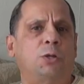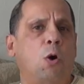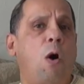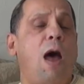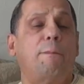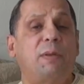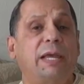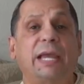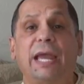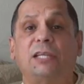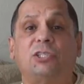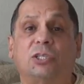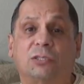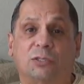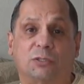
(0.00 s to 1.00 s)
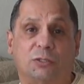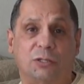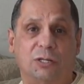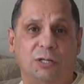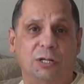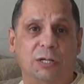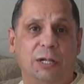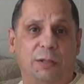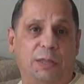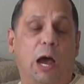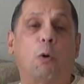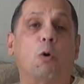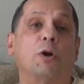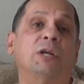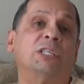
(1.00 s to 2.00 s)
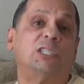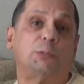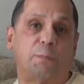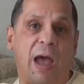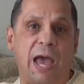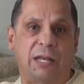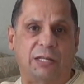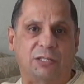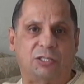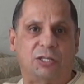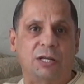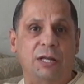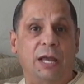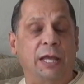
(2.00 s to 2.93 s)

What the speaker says: no applications that were in Spanish.